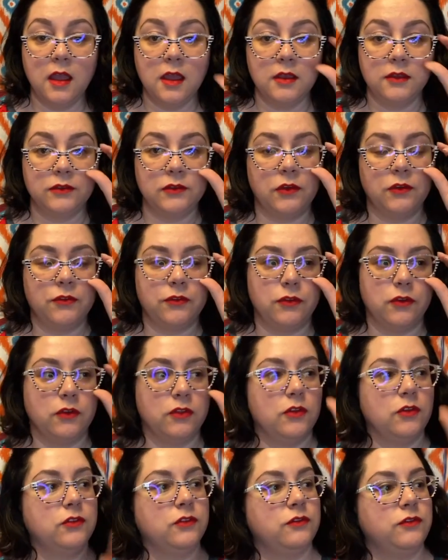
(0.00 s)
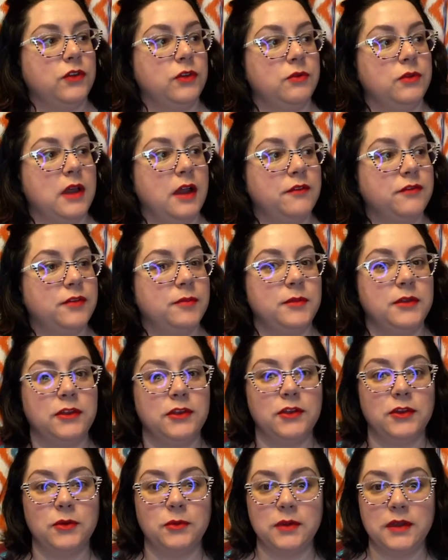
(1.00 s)
So for those of you not
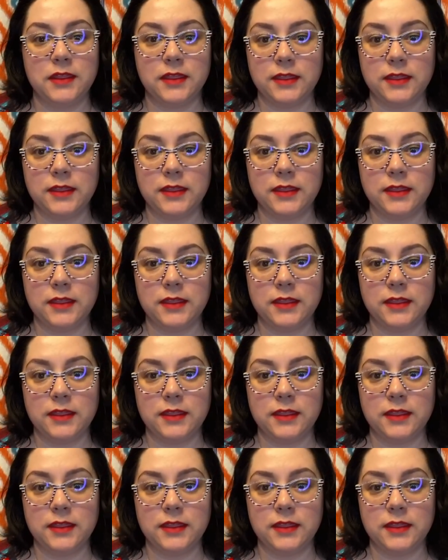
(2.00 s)
familiar with